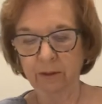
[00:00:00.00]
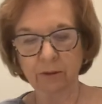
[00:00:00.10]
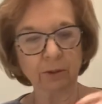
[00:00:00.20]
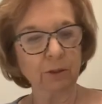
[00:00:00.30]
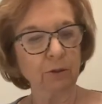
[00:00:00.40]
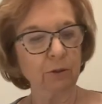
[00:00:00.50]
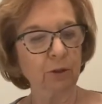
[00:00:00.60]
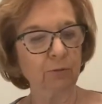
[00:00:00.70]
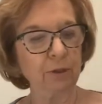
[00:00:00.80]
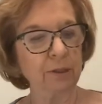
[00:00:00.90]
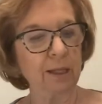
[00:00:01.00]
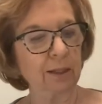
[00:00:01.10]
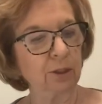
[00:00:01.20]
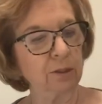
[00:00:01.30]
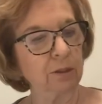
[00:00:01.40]
So I'm going to do the three
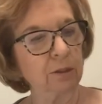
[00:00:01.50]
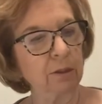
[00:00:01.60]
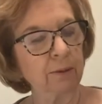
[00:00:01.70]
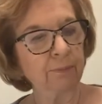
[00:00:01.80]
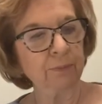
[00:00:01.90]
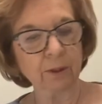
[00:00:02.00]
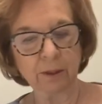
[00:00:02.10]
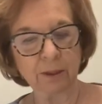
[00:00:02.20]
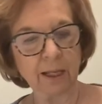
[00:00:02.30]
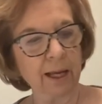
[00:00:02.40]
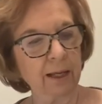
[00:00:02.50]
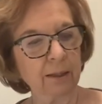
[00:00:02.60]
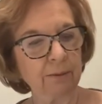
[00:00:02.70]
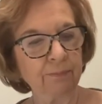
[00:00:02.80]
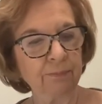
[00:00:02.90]
sections, the
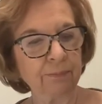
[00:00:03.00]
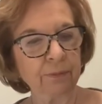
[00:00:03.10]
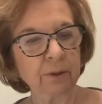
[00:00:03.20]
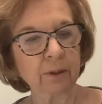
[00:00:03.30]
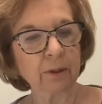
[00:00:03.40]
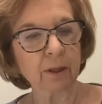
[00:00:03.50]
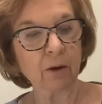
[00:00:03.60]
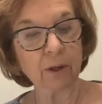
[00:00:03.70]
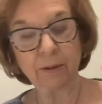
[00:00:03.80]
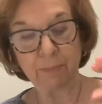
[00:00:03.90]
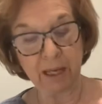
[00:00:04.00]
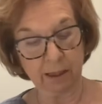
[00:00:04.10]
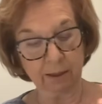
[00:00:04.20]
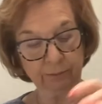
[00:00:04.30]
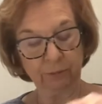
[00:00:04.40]
tail, oh, and the
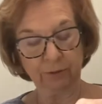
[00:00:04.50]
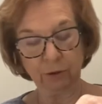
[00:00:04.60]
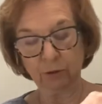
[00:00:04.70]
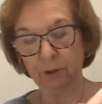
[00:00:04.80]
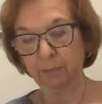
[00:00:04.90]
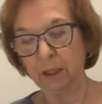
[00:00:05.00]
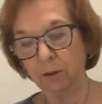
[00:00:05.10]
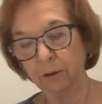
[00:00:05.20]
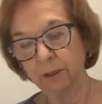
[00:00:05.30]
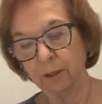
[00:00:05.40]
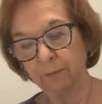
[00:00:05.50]
beak. We have to do the beak also.